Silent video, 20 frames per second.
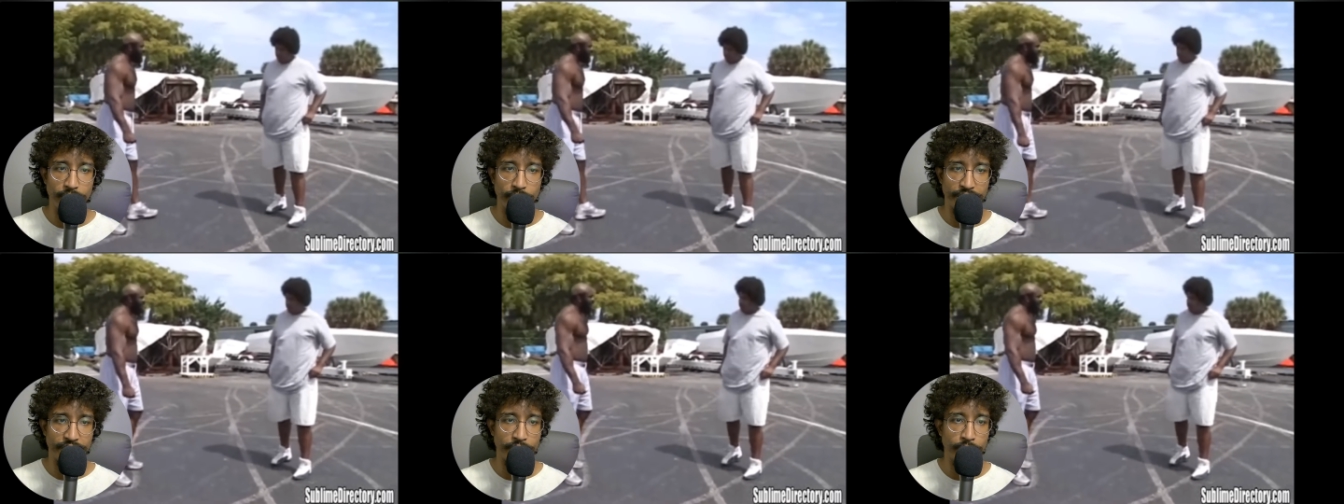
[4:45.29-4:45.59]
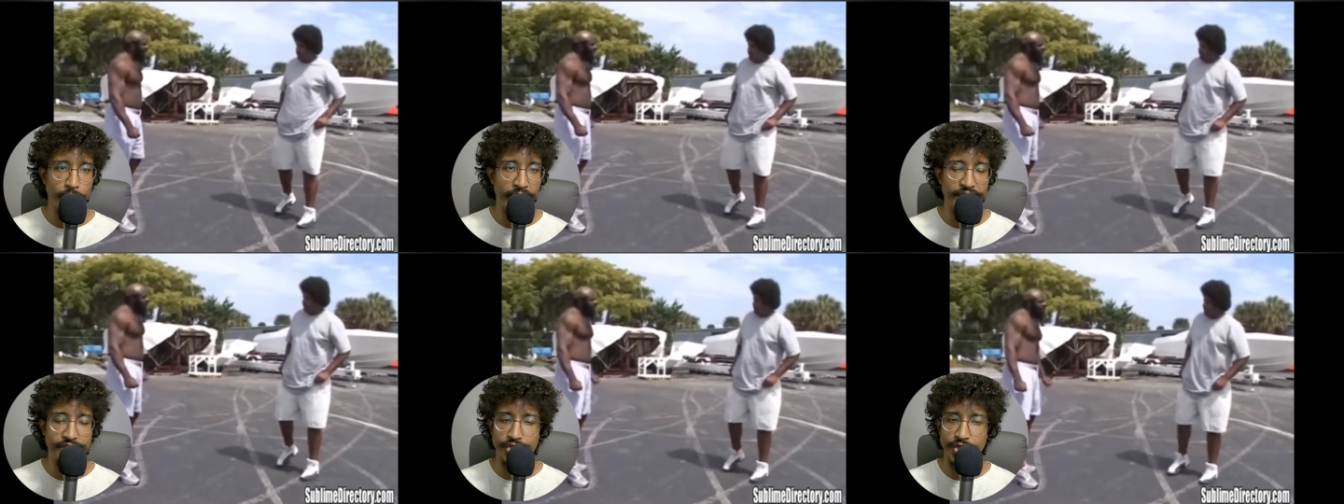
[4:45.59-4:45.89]
with the
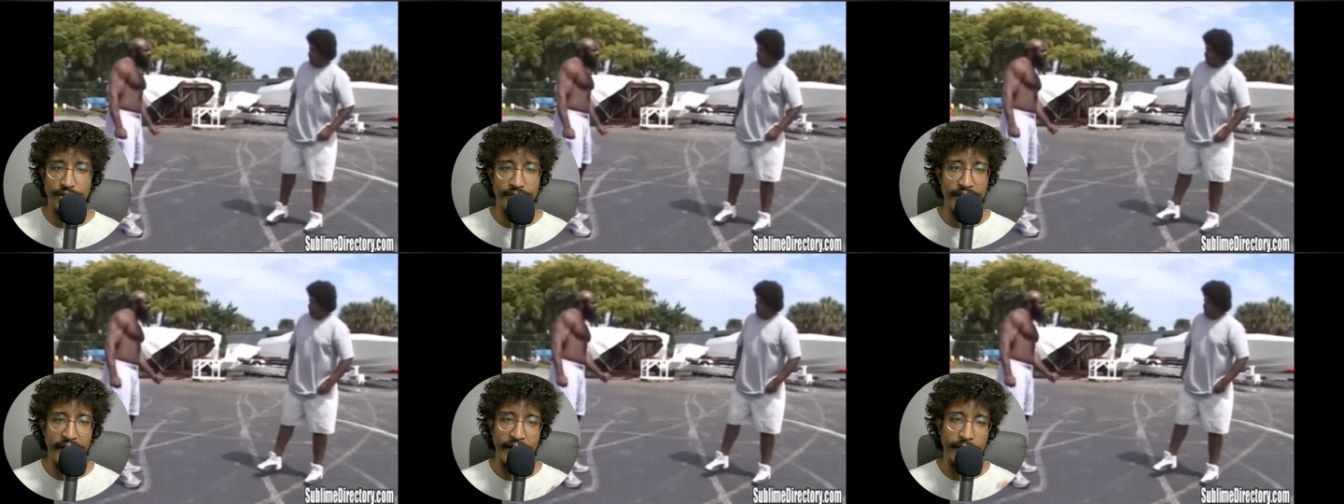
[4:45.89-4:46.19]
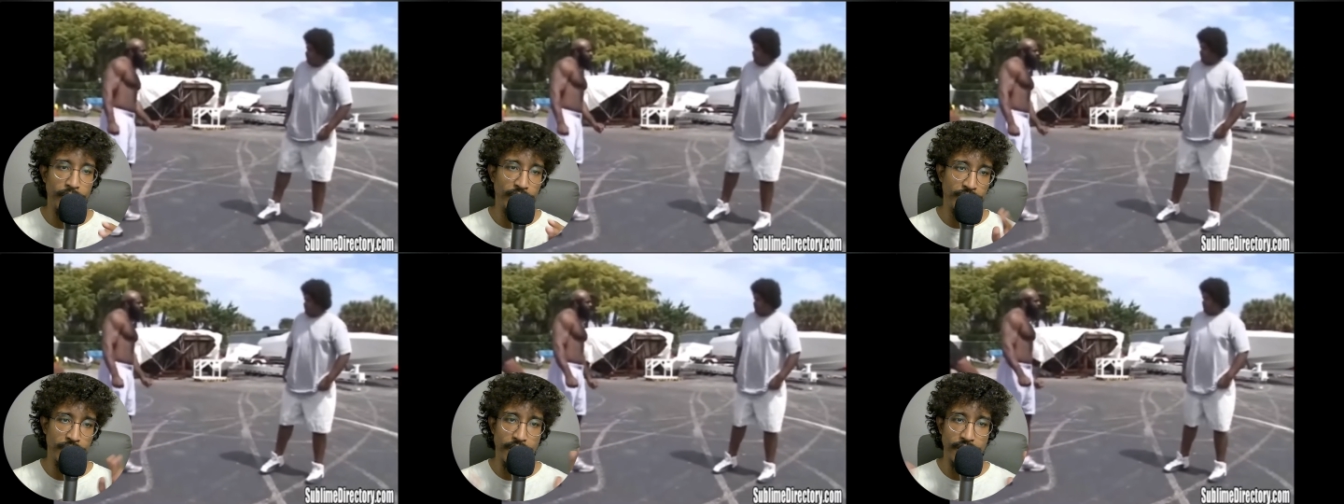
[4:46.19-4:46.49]
gray shirt, I
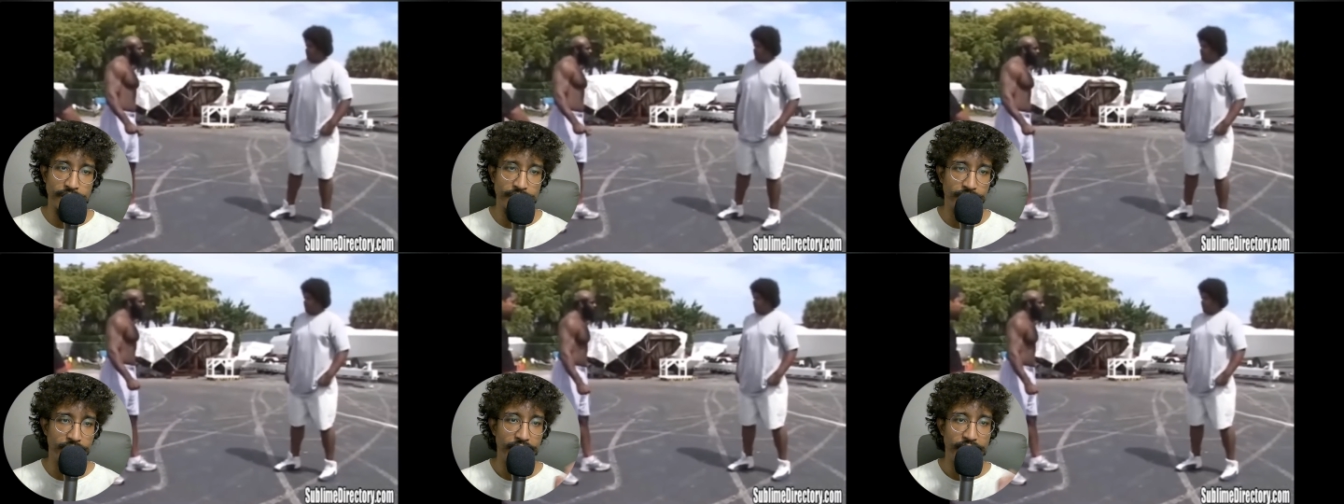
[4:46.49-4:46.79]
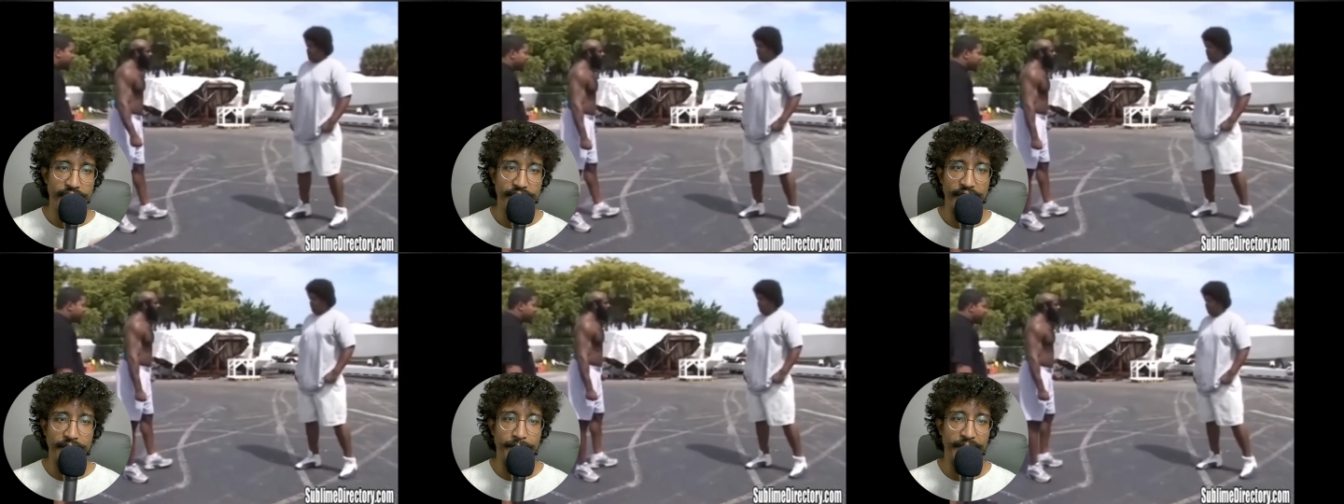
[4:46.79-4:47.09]
don't call
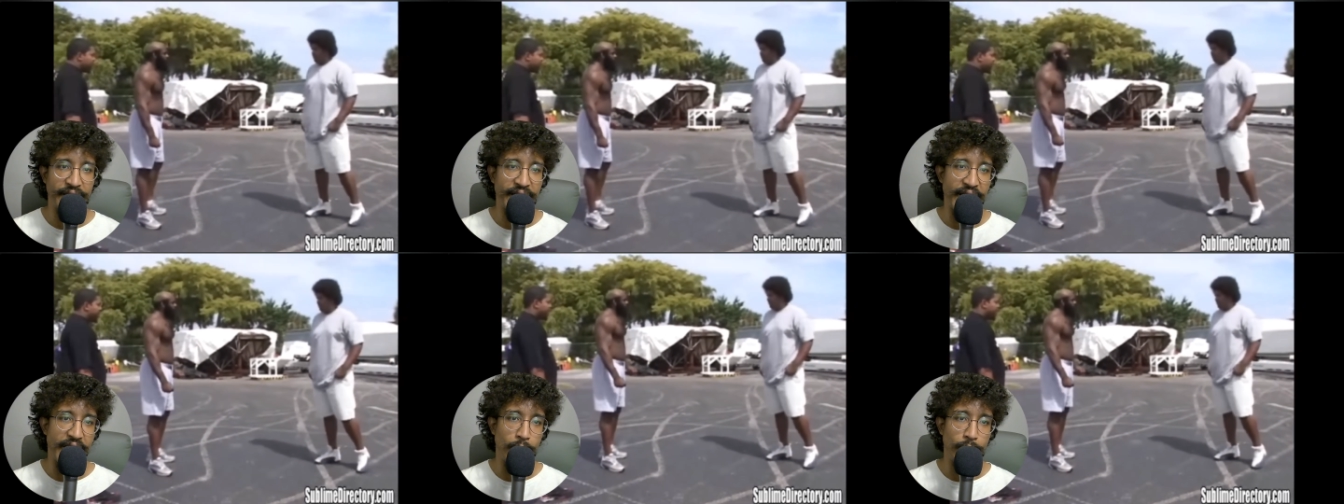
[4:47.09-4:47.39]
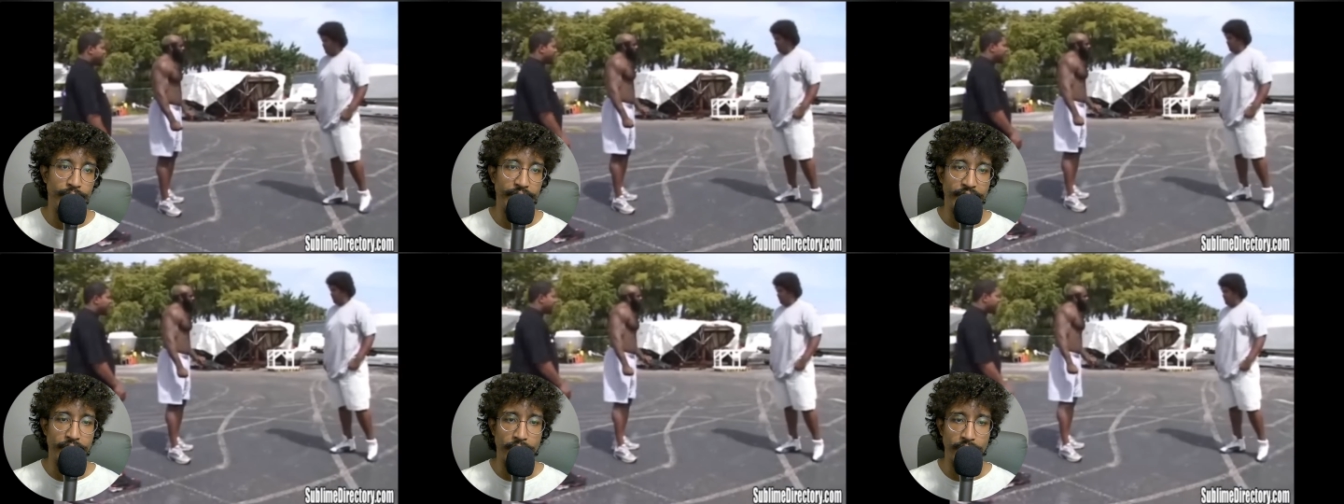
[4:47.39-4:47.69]
him a
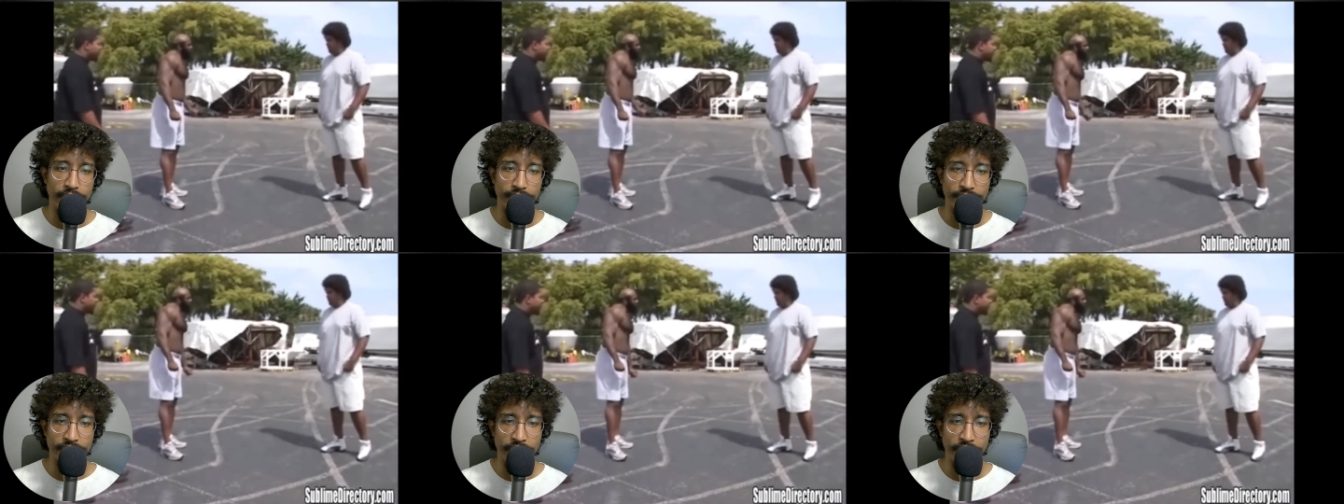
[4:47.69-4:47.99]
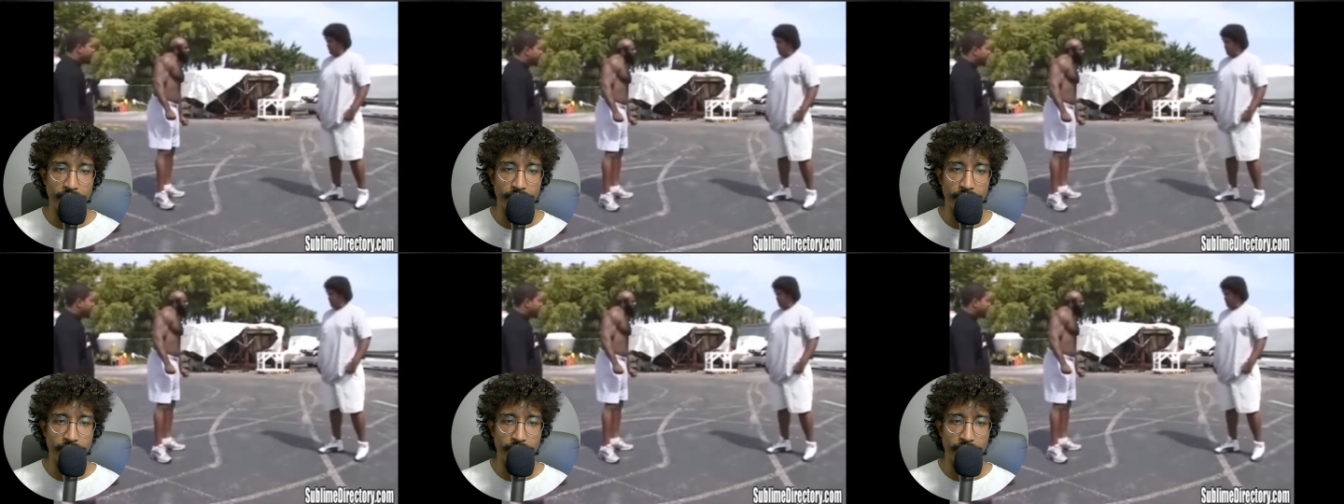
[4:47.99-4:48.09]
coward at all. You know,